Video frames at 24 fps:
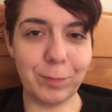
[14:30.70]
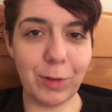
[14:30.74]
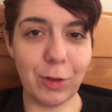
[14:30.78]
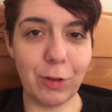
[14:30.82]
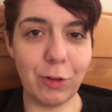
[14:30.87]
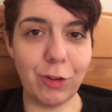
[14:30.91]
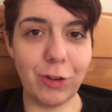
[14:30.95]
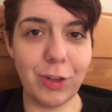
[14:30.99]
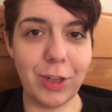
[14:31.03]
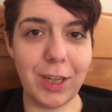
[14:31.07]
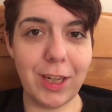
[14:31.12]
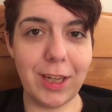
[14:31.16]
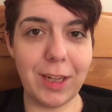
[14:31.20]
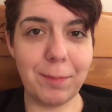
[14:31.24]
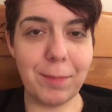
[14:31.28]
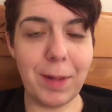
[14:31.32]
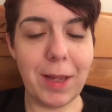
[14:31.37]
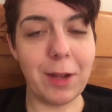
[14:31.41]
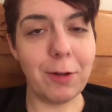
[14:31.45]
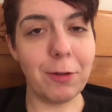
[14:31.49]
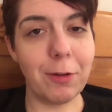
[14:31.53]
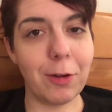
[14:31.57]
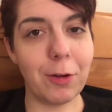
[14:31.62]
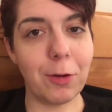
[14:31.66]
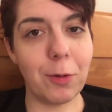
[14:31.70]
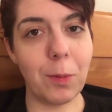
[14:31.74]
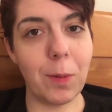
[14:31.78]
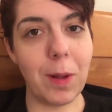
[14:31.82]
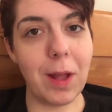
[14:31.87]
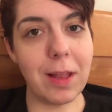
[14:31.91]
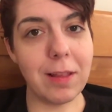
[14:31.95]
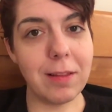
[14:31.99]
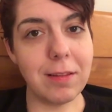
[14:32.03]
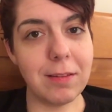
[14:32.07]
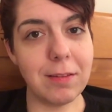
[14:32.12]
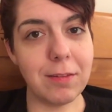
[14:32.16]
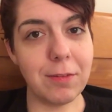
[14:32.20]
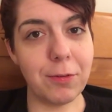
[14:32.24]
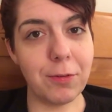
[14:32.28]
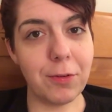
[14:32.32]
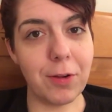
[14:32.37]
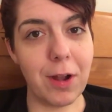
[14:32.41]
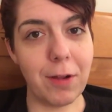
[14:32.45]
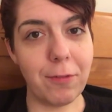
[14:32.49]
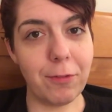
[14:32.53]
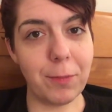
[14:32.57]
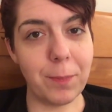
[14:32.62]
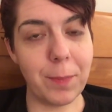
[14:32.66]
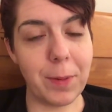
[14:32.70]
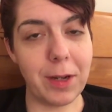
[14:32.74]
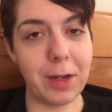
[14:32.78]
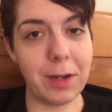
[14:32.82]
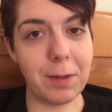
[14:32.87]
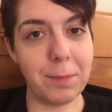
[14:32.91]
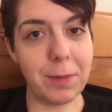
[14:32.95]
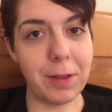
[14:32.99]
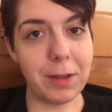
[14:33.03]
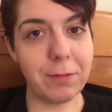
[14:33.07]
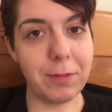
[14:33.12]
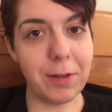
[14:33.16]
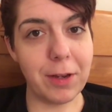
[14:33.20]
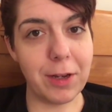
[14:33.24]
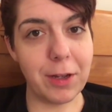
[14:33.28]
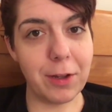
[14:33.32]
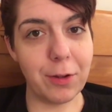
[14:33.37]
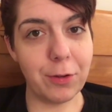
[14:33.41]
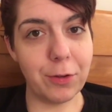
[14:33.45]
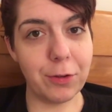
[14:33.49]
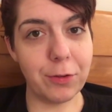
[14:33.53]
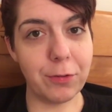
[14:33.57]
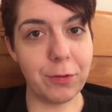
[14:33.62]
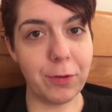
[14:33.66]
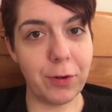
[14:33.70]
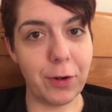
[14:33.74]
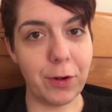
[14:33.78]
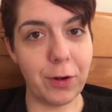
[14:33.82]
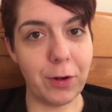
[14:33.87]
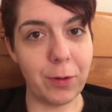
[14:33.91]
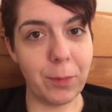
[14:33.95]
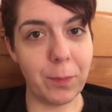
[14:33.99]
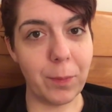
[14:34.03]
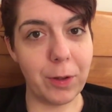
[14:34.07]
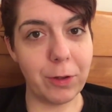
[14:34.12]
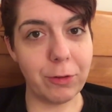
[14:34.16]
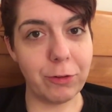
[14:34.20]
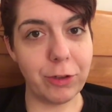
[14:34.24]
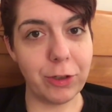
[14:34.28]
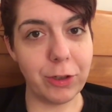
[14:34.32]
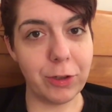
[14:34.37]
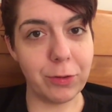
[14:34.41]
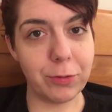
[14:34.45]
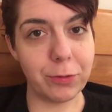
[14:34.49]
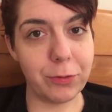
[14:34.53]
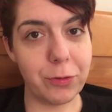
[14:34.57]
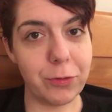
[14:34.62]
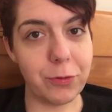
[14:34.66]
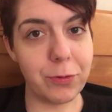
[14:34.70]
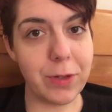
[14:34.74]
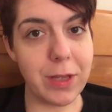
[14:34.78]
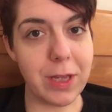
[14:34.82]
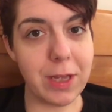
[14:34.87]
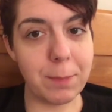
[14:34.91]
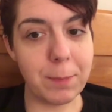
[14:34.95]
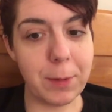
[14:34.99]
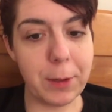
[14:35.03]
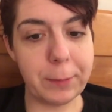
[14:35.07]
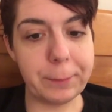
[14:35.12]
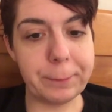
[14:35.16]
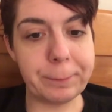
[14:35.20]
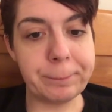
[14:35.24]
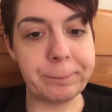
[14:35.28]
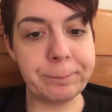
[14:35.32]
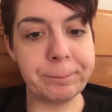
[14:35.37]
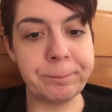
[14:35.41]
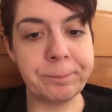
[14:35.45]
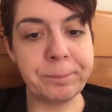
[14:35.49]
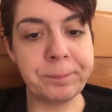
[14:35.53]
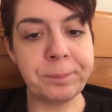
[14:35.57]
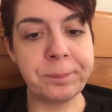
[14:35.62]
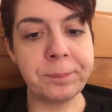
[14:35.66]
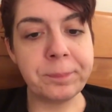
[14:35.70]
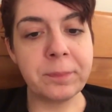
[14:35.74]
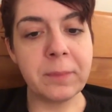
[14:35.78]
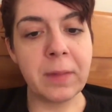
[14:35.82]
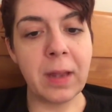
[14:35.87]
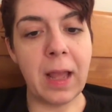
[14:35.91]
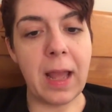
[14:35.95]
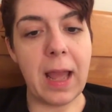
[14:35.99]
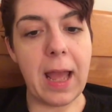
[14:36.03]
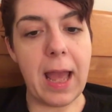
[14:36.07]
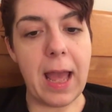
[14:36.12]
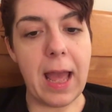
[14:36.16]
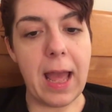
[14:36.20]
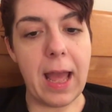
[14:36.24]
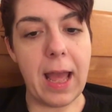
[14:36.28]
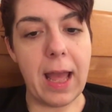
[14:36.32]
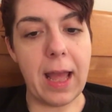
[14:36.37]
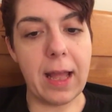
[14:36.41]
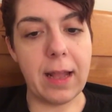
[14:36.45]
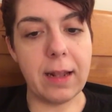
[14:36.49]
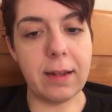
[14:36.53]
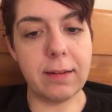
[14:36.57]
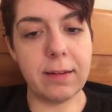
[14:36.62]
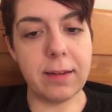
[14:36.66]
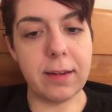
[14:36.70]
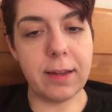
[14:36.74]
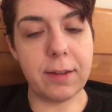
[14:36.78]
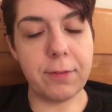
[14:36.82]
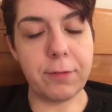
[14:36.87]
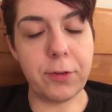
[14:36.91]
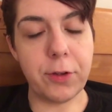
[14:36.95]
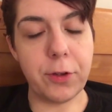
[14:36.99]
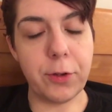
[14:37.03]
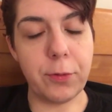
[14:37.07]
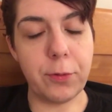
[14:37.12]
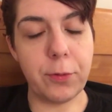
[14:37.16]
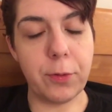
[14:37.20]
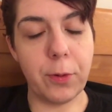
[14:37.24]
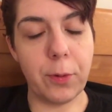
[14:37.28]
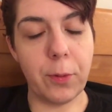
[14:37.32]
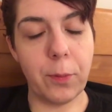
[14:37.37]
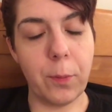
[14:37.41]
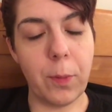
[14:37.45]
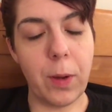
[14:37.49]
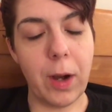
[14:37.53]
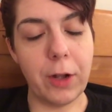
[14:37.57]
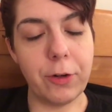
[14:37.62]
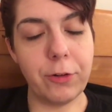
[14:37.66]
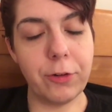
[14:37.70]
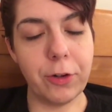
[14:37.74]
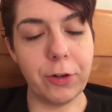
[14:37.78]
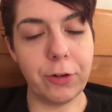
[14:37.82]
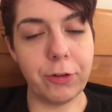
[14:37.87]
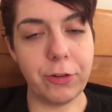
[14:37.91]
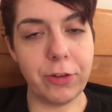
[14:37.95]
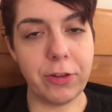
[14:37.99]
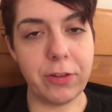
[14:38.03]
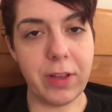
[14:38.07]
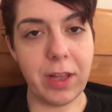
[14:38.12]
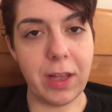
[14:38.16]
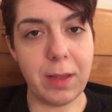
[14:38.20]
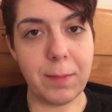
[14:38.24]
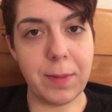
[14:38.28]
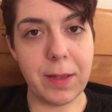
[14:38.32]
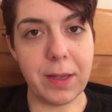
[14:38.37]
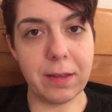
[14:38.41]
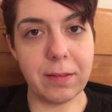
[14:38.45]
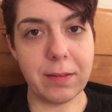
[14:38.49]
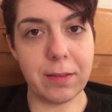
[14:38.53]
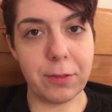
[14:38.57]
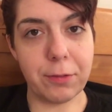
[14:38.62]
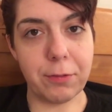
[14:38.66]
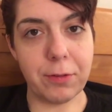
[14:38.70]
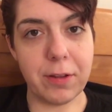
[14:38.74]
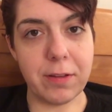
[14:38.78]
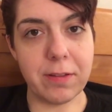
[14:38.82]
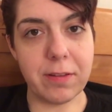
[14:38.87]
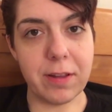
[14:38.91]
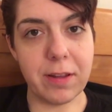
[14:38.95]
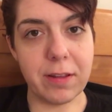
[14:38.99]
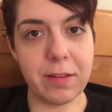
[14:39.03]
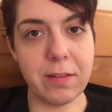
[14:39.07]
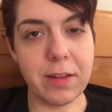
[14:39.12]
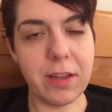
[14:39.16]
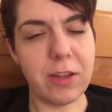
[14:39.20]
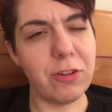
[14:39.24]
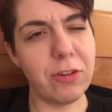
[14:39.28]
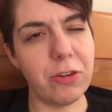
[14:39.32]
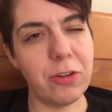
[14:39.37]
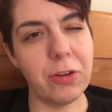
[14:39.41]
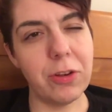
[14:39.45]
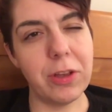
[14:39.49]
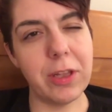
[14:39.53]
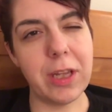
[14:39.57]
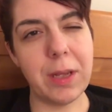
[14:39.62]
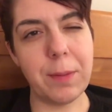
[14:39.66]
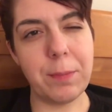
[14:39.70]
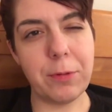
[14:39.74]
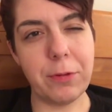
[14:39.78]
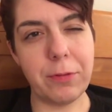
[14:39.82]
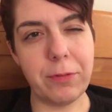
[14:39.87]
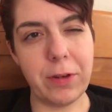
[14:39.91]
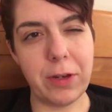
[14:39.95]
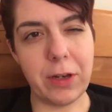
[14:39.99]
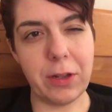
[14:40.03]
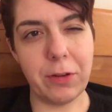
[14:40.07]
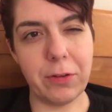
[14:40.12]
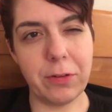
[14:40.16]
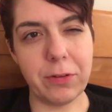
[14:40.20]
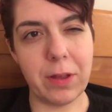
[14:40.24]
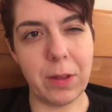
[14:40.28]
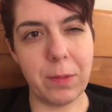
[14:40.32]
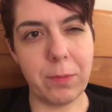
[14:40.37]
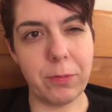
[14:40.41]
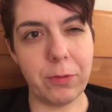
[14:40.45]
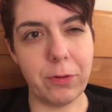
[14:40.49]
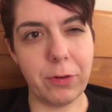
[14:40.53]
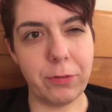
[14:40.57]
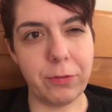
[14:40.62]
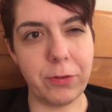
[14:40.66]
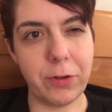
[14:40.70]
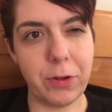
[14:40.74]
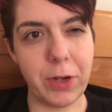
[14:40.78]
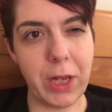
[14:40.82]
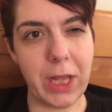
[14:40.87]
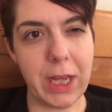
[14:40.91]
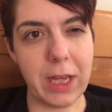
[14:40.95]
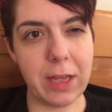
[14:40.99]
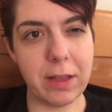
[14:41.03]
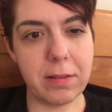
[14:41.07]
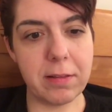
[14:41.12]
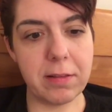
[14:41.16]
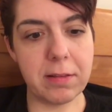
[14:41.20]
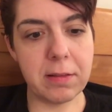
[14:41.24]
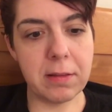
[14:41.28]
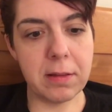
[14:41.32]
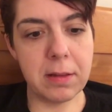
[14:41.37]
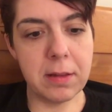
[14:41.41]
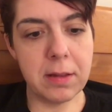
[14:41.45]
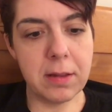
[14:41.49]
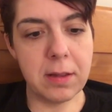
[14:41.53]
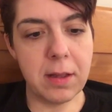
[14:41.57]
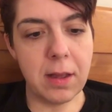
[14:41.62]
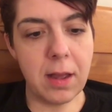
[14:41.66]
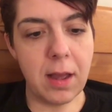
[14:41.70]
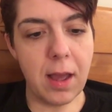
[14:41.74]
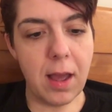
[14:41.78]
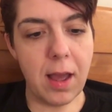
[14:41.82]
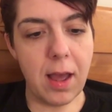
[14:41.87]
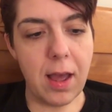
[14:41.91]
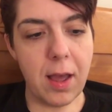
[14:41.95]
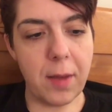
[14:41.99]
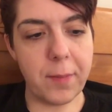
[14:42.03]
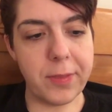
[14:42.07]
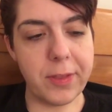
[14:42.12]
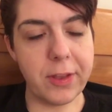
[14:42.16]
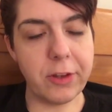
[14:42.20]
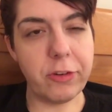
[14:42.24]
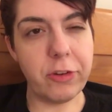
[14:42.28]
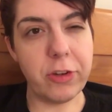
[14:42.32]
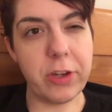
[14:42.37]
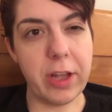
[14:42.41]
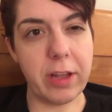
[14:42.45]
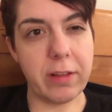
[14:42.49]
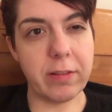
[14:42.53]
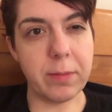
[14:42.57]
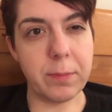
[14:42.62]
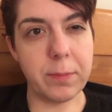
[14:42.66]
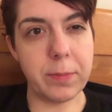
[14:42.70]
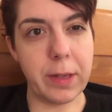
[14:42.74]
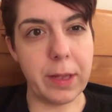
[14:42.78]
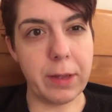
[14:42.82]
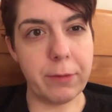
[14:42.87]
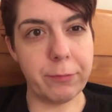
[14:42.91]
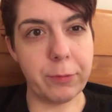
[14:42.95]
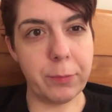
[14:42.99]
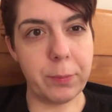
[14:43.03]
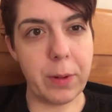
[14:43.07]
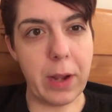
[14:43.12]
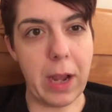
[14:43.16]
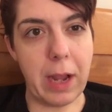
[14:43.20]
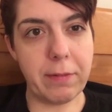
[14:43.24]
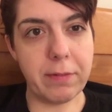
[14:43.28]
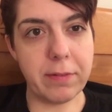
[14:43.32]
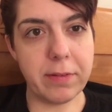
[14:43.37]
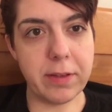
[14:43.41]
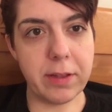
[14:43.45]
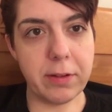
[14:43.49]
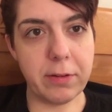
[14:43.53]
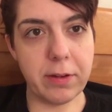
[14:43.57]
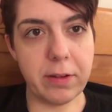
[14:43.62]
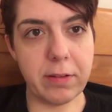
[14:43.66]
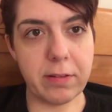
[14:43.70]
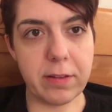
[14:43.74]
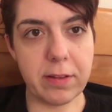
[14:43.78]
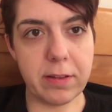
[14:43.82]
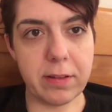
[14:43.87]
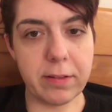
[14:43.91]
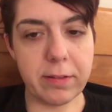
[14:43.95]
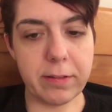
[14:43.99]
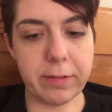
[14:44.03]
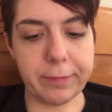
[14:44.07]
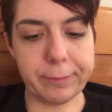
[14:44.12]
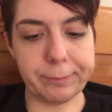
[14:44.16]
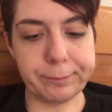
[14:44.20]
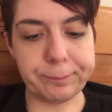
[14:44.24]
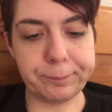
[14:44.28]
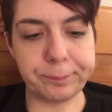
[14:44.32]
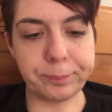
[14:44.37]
She made a request for everybody to make videos for her while she goes through chemo. And if you don't watch her, she's Amy Gets a 360. She only keeps her videos up for a few days, and then she takes them down for privacy reasons.